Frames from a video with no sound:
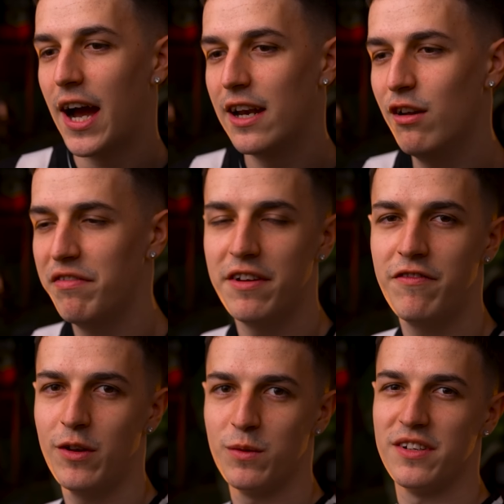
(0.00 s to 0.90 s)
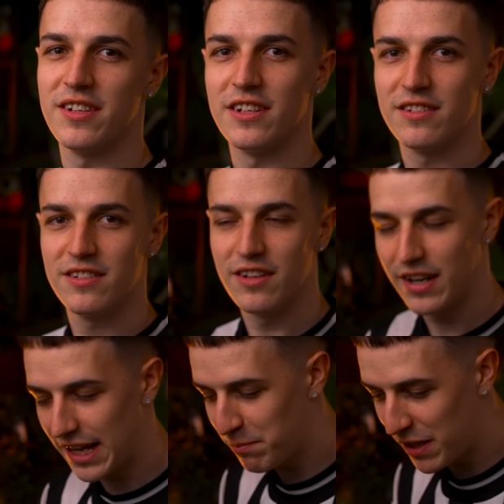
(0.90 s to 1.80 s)
I love influencers
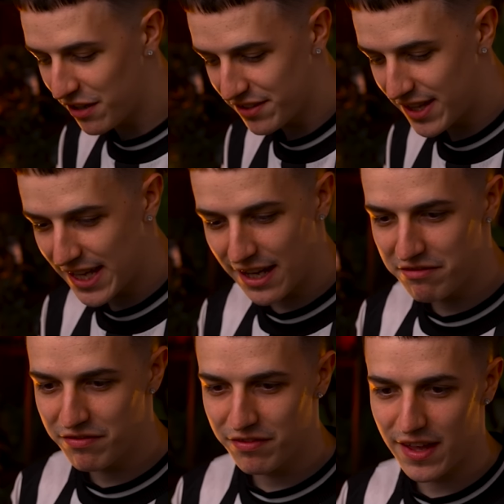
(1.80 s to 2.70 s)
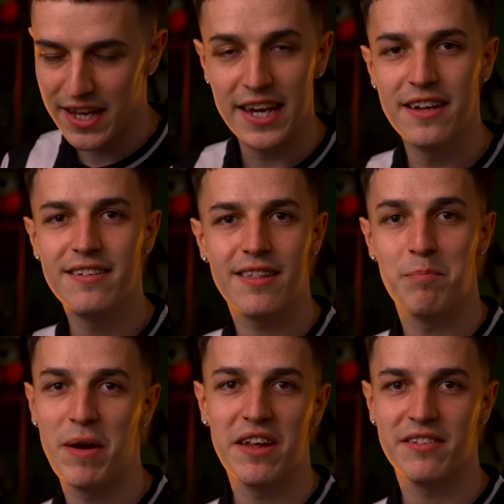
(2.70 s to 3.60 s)
like because they give their kids the
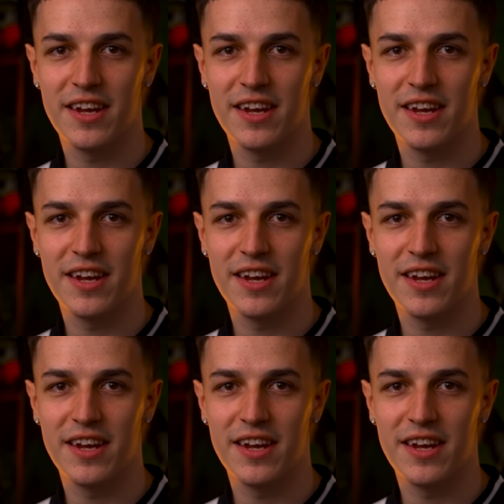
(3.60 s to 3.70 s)
best